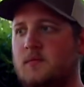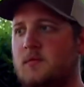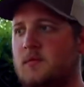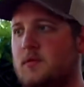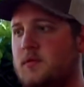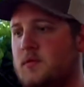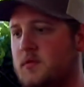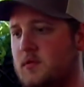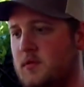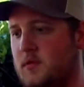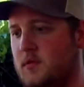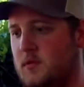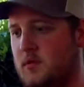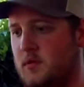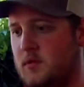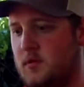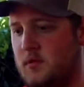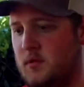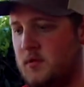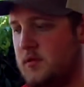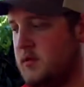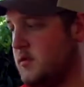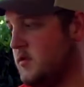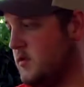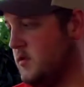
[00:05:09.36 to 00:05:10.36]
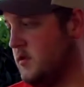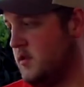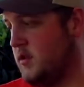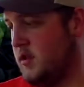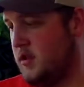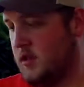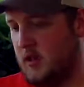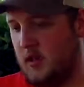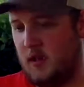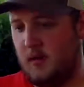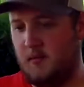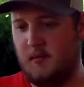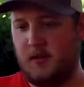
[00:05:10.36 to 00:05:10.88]

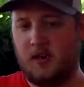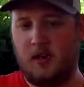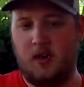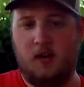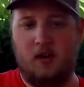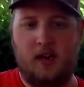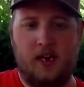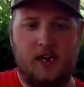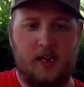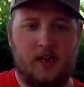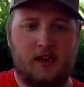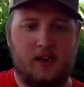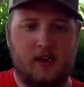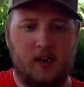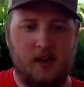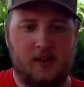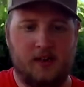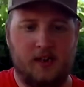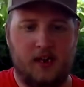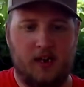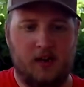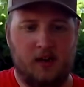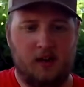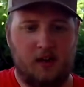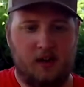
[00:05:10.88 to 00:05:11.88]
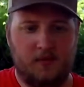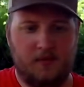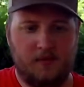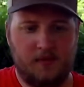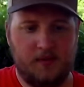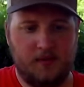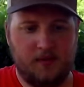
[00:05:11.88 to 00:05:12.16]
I'm going to go ahead and cut that off.